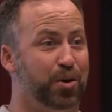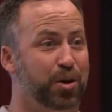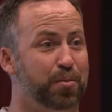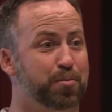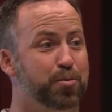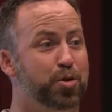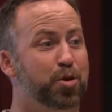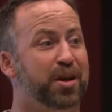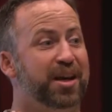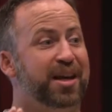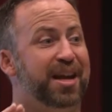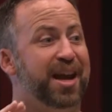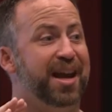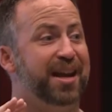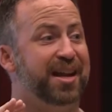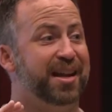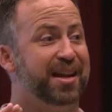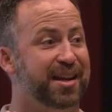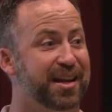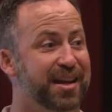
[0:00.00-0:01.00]

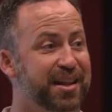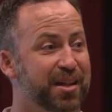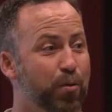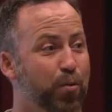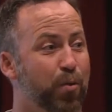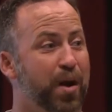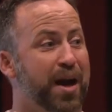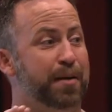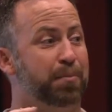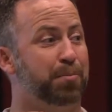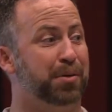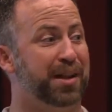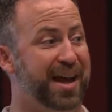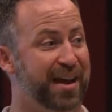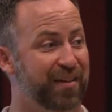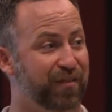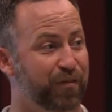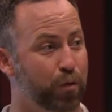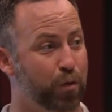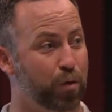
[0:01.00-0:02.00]
communicated in the right
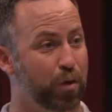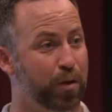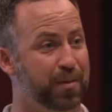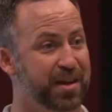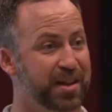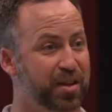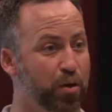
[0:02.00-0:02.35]
platform